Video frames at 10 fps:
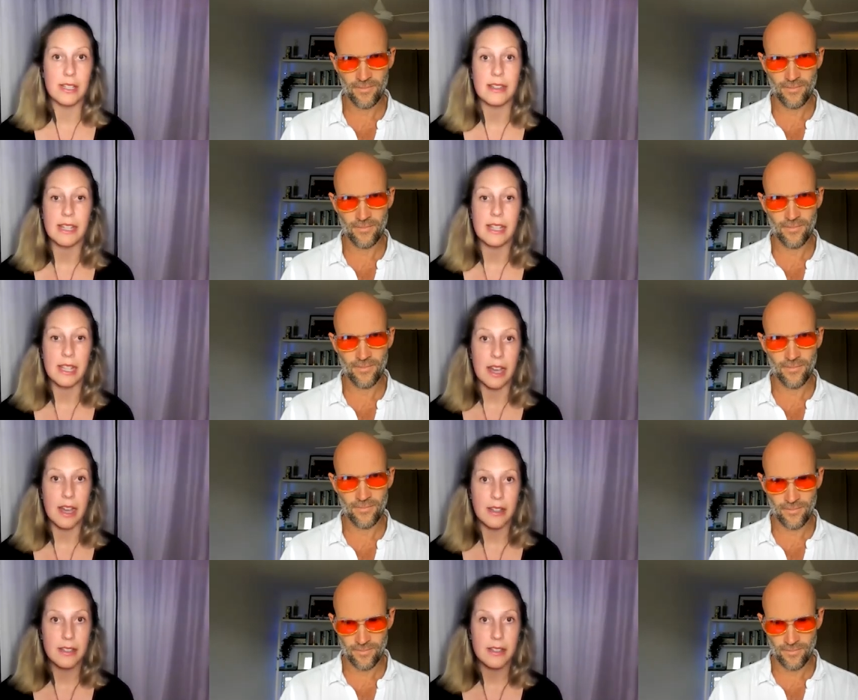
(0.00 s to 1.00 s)
Speaker 1: to leaky
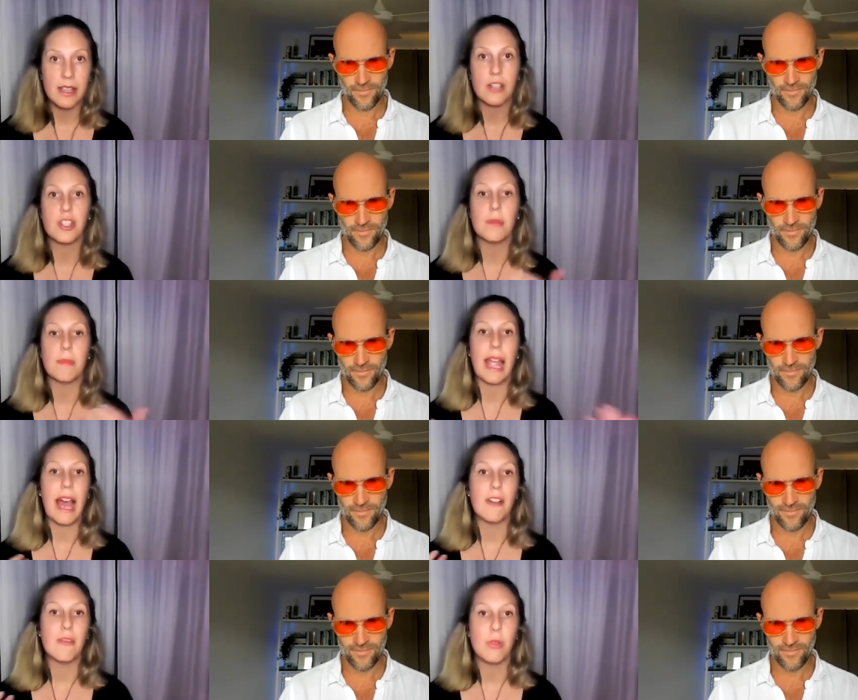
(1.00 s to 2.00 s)
gut. And so you might
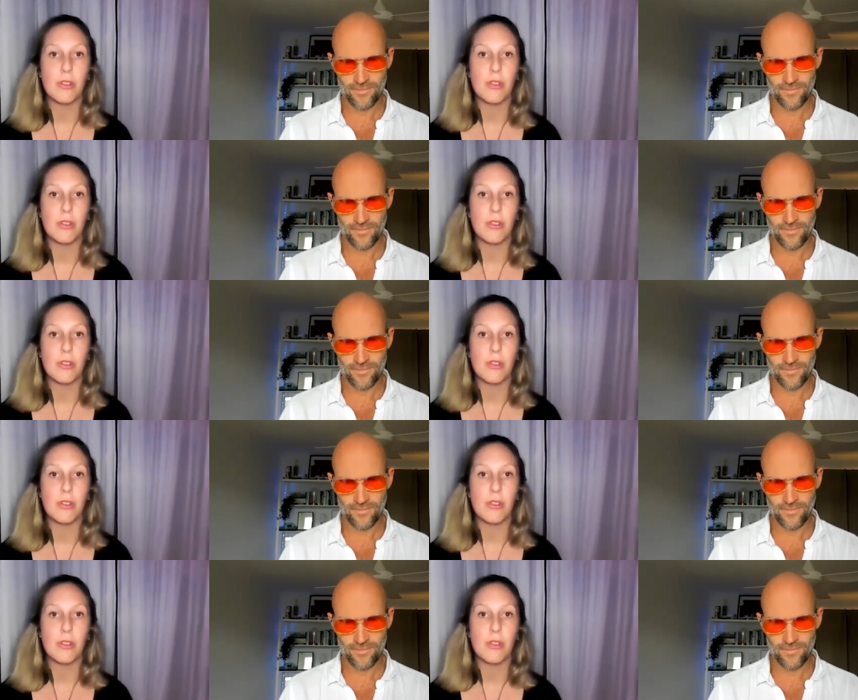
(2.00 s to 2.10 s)
have more